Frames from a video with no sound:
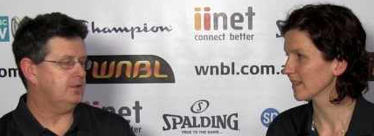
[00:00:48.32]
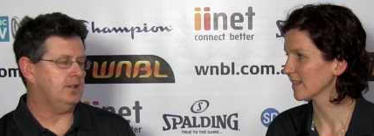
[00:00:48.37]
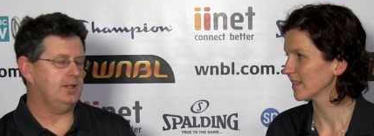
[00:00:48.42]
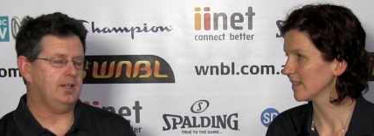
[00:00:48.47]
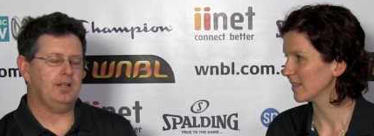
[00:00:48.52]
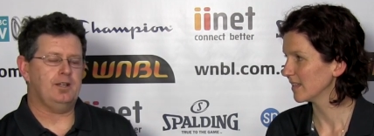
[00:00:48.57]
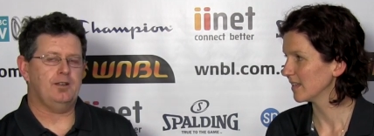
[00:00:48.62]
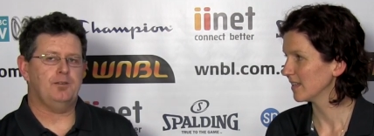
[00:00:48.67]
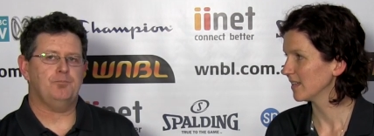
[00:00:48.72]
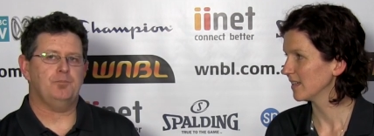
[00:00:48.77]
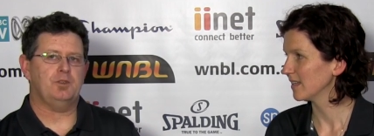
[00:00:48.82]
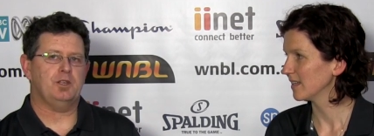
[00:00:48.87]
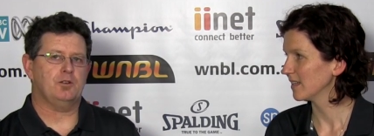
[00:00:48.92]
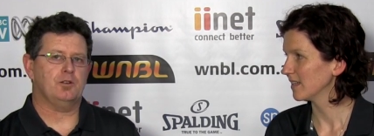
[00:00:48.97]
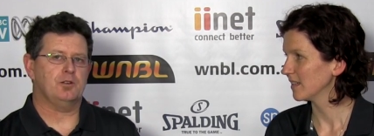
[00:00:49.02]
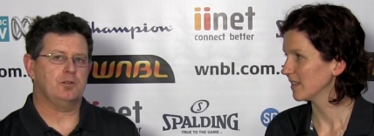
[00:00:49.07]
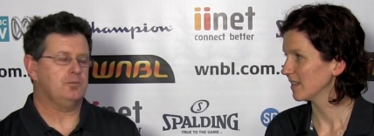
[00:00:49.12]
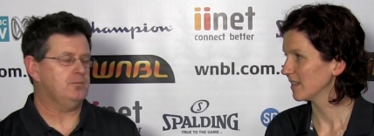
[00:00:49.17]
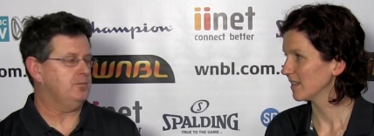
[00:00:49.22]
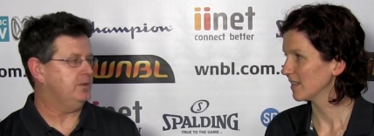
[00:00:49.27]
Speaker 1: They've
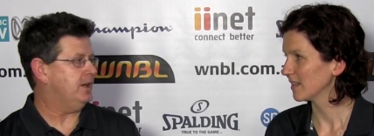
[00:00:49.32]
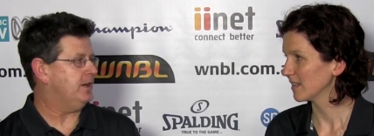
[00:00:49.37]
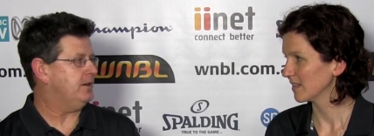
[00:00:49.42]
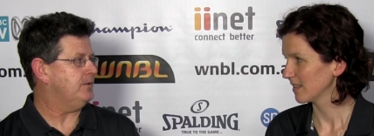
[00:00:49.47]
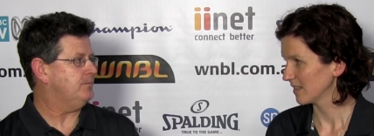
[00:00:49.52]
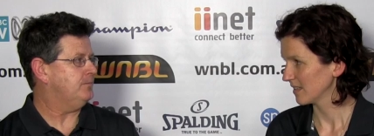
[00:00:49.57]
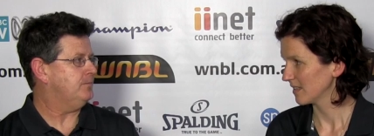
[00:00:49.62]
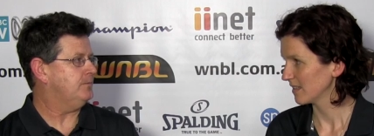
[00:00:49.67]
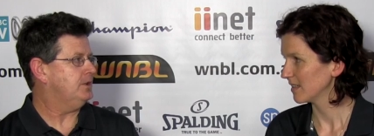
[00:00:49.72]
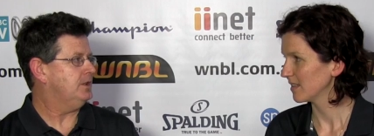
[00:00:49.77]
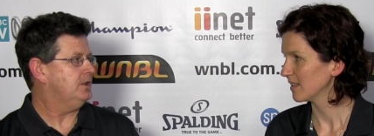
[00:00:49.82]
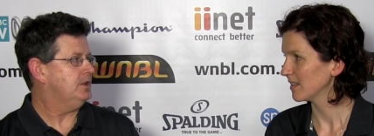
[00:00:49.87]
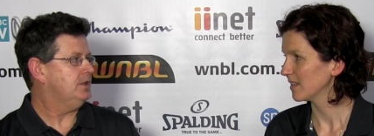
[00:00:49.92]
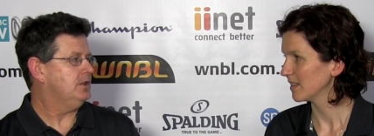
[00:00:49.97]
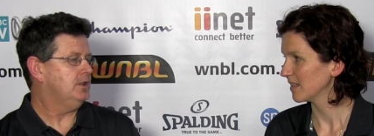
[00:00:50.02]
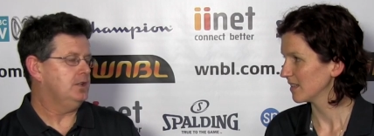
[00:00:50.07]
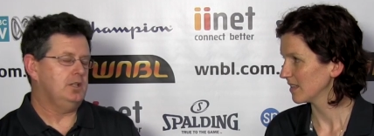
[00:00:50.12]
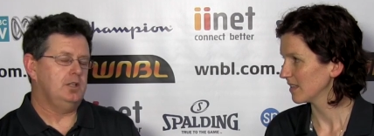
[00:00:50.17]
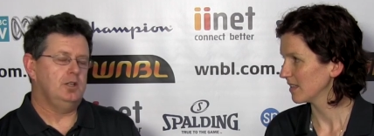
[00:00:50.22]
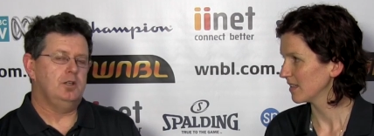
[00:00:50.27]
got a
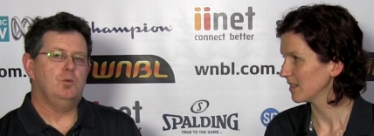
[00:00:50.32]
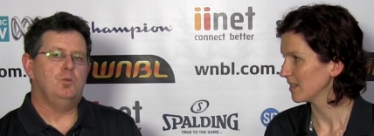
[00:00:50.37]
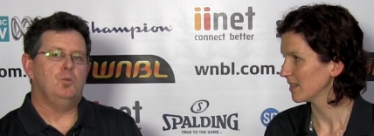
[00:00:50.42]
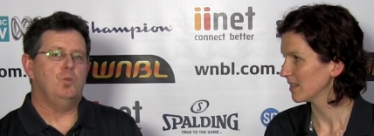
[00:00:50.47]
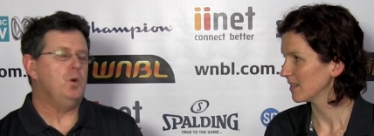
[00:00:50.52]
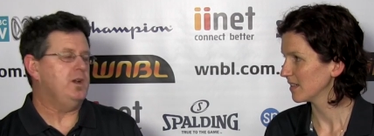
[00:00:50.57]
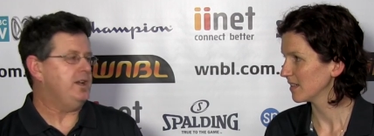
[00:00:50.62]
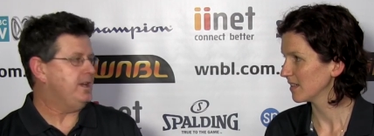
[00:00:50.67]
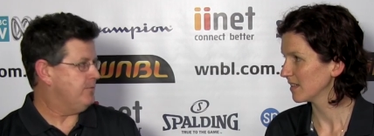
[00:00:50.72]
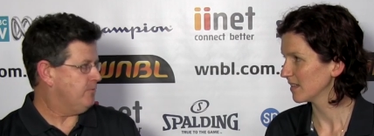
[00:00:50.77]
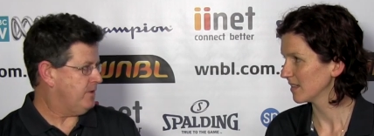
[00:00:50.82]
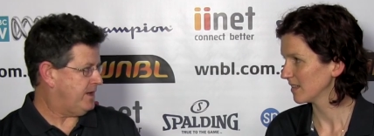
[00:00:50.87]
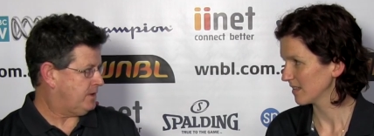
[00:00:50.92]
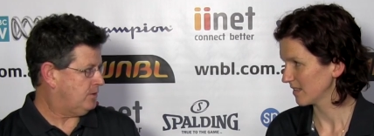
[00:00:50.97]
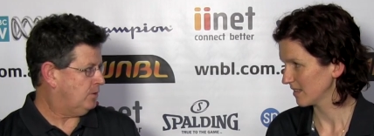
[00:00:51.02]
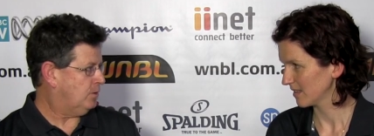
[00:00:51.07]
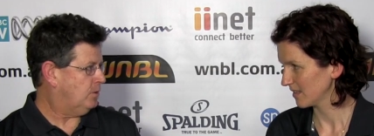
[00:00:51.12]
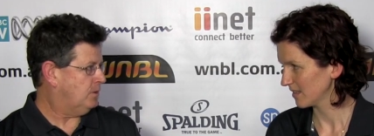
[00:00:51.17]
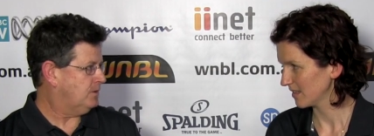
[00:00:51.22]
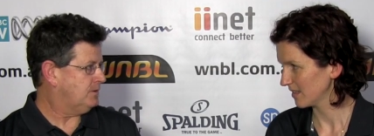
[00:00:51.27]
winning
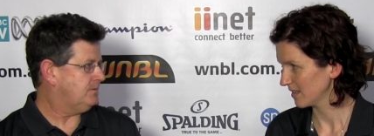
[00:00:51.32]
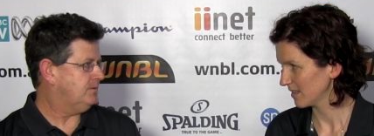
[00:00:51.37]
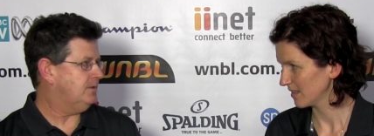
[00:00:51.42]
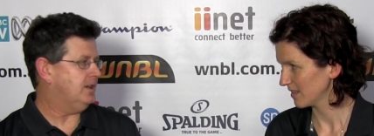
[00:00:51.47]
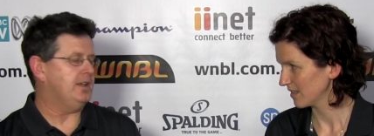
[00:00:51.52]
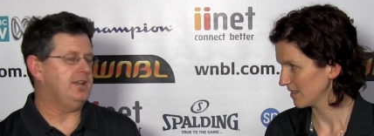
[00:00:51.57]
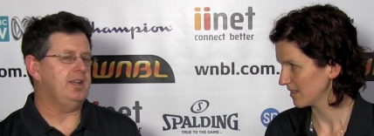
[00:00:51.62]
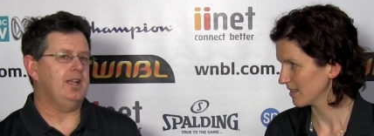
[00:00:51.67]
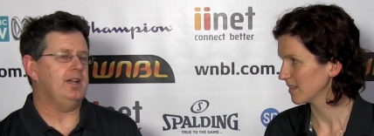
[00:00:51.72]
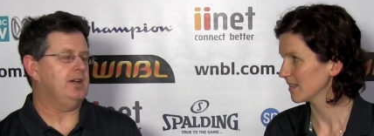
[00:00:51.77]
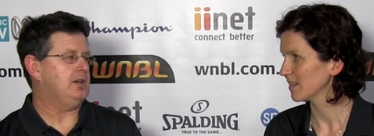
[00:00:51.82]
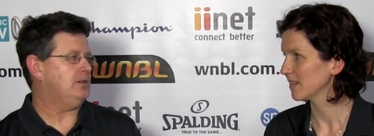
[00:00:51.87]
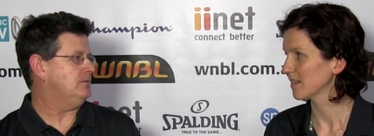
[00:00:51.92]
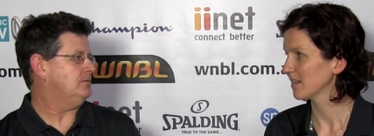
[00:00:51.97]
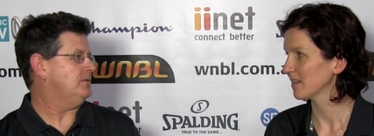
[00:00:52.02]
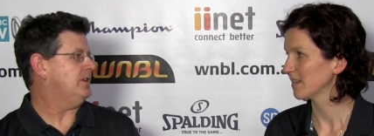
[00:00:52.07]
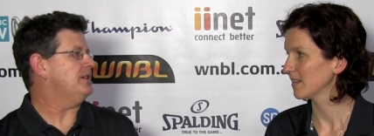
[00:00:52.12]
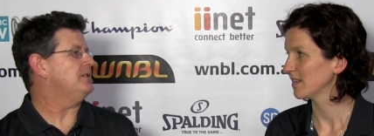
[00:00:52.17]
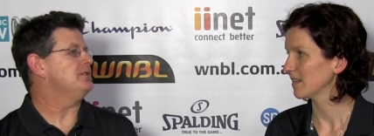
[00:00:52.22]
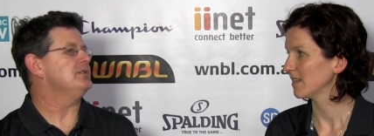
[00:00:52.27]
record, and
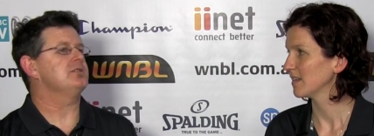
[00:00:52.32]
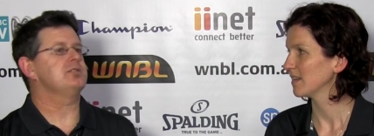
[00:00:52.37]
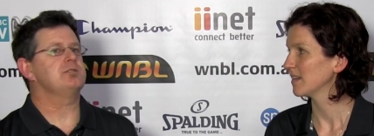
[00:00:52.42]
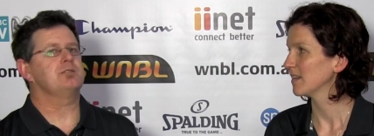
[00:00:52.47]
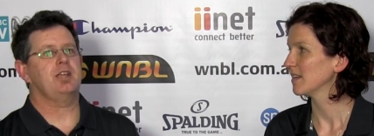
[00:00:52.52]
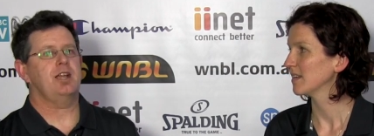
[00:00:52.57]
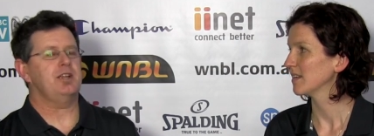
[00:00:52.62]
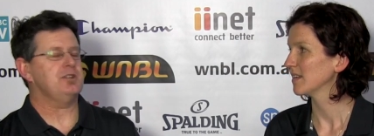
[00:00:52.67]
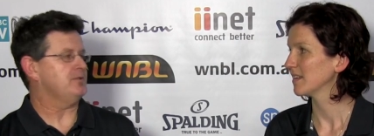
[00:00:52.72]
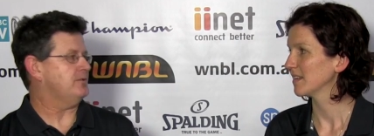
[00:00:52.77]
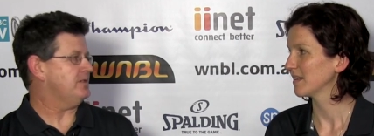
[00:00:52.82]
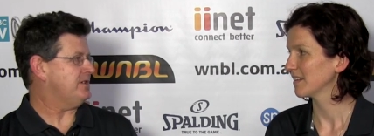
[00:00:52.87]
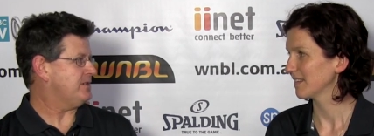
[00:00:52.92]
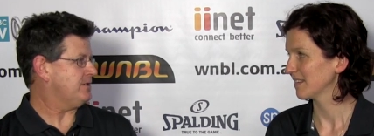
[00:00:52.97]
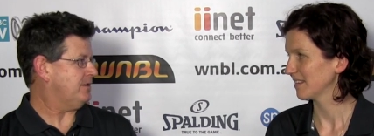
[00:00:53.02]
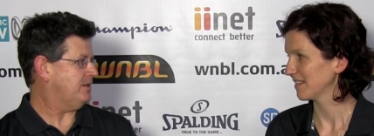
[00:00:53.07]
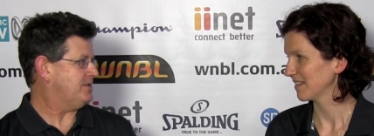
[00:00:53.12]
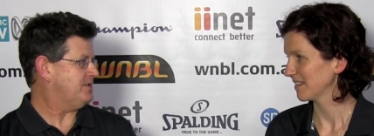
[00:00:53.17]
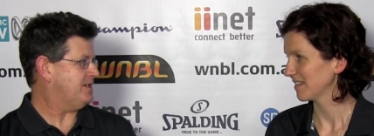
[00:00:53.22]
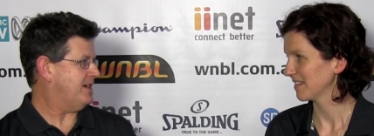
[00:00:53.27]
now they just casually
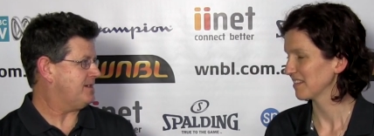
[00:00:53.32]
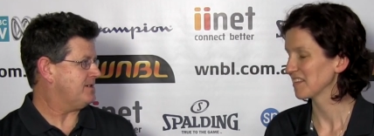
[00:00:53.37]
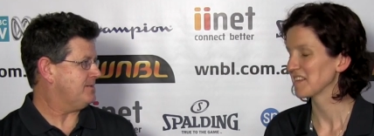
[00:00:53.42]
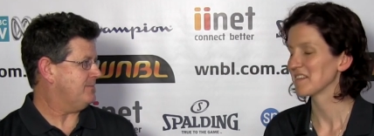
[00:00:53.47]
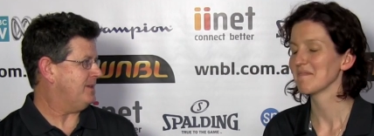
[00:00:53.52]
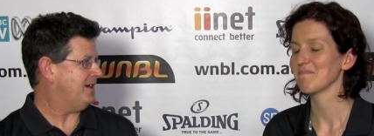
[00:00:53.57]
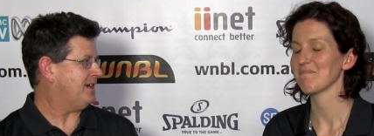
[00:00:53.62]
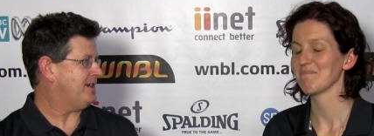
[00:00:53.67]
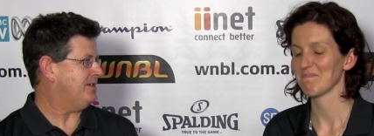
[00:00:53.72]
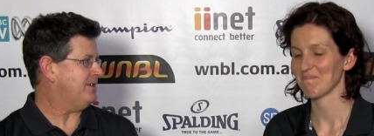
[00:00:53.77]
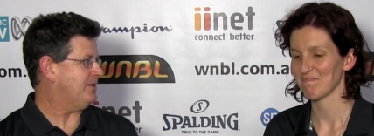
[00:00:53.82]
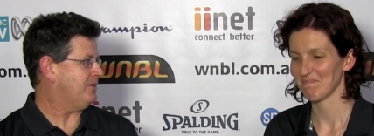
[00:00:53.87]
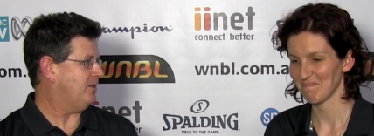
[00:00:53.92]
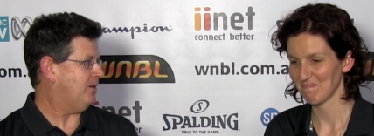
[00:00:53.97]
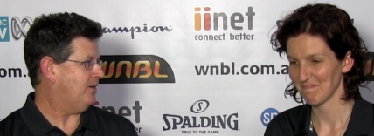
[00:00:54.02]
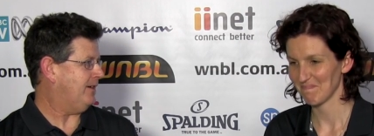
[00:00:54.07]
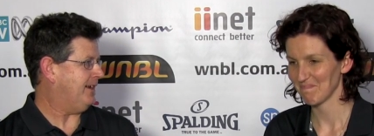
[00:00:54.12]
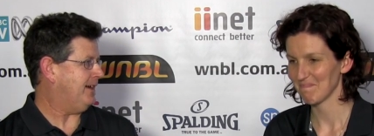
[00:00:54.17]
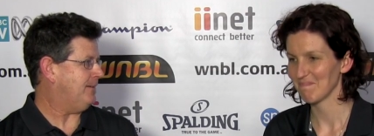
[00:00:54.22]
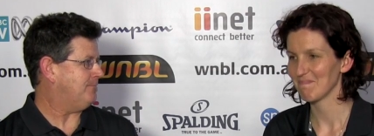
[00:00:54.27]
slot Jackson back into the
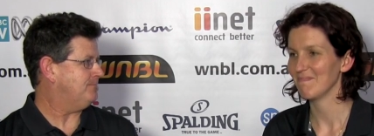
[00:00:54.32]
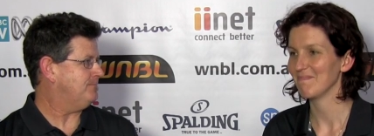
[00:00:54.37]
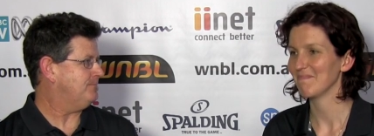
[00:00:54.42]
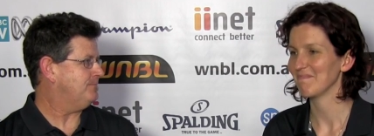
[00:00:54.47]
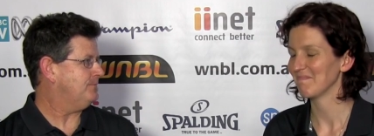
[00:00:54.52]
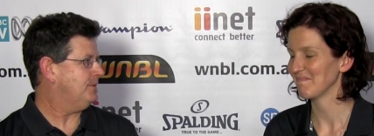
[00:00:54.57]
lineup.